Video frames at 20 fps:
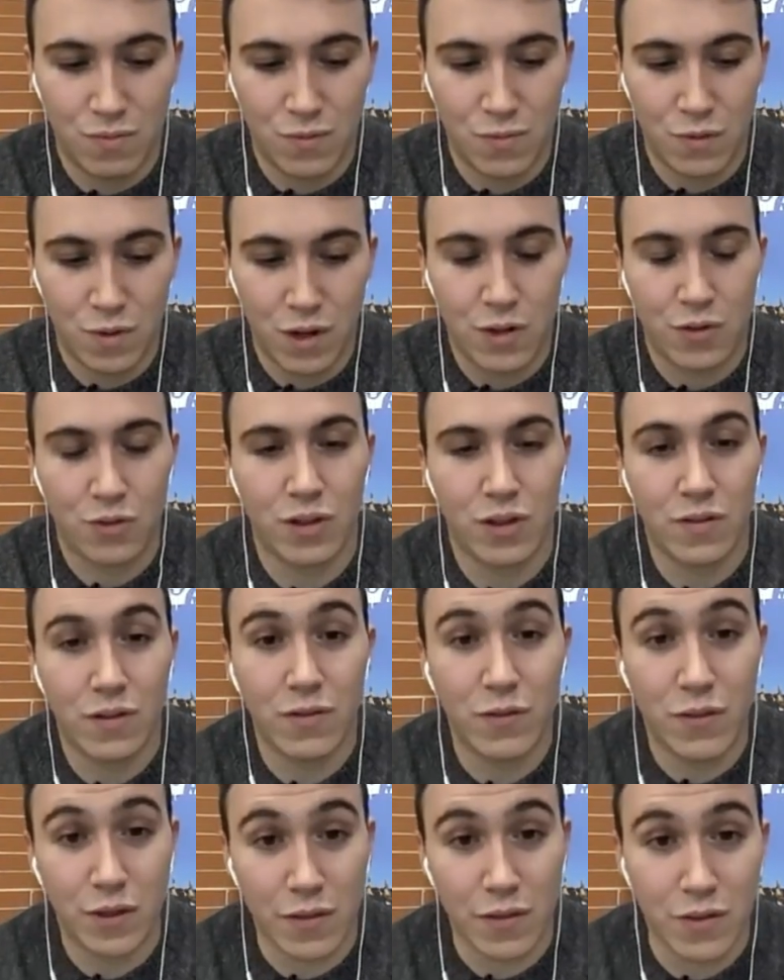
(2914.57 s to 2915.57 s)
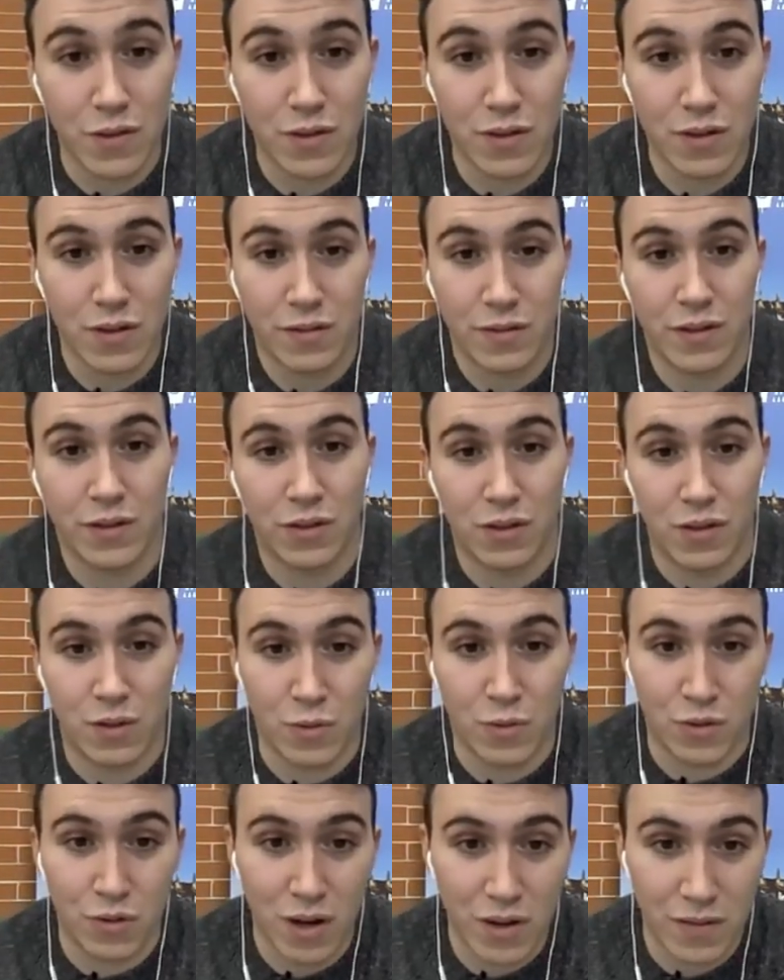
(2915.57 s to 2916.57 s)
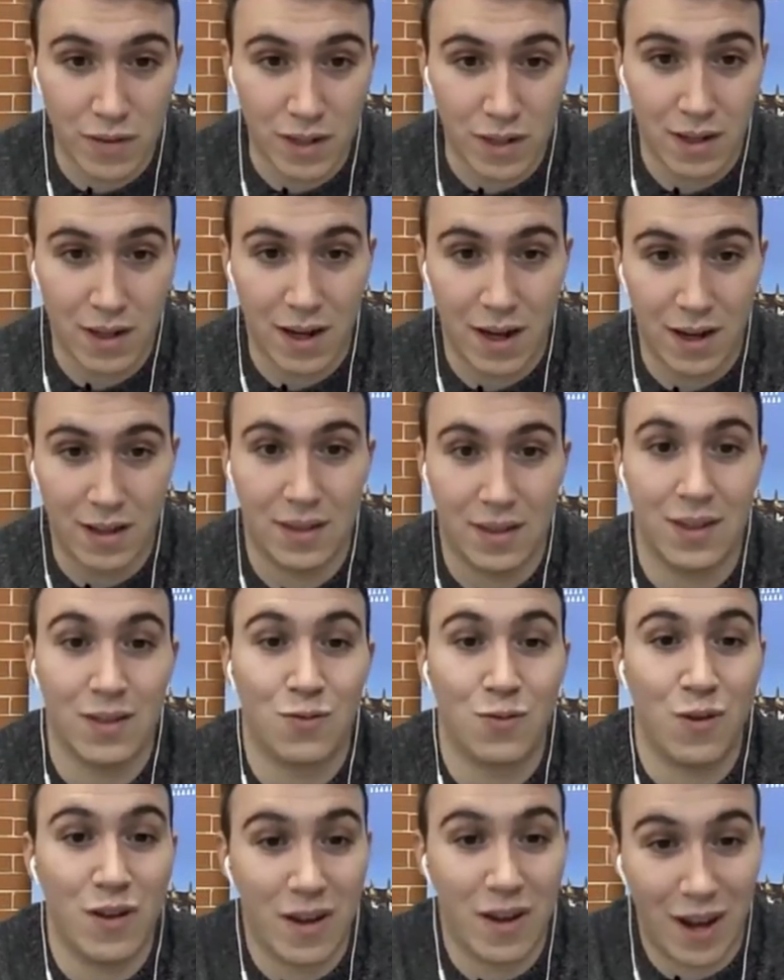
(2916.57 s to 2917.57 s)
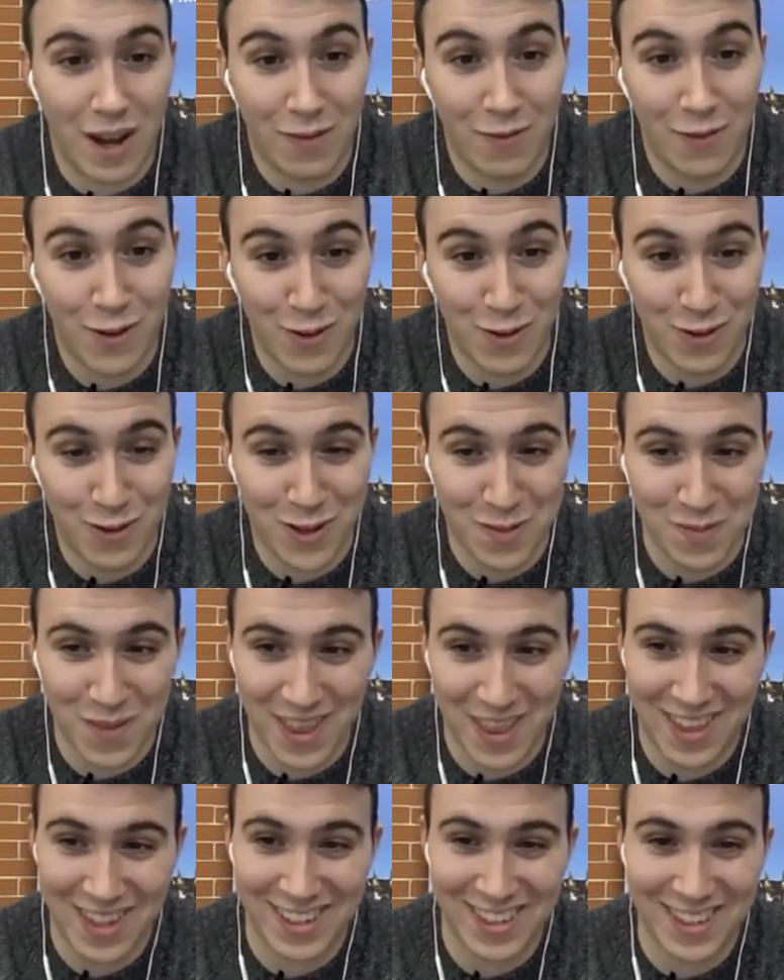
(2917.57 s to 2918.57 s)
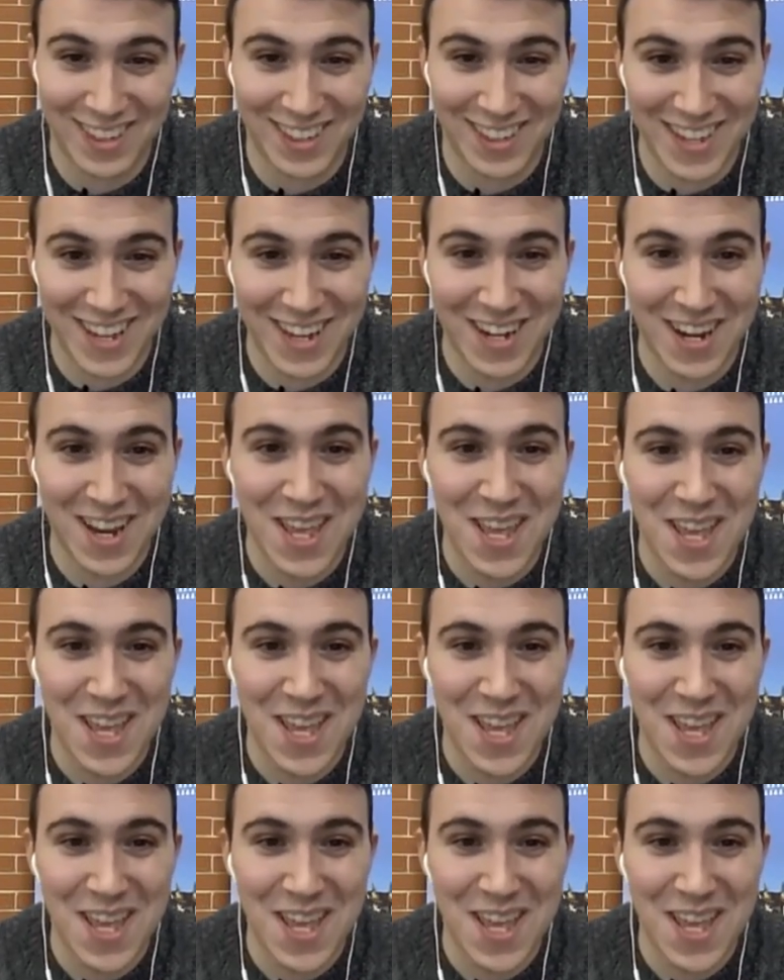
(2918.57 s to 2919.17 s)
really suitable for the future of autonomous driving, and that's why I have focused my thesis here.